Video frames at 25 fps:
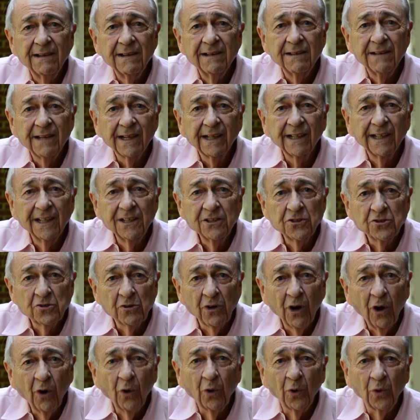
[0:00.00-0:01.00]
The
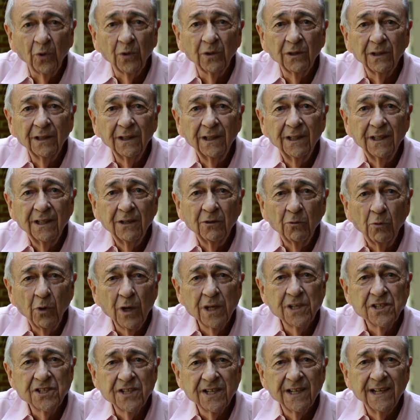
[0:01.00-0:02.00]
control,
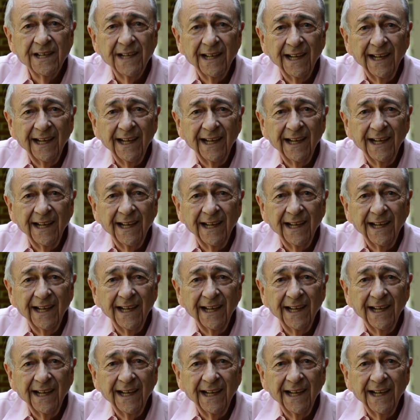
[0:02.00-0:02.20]
which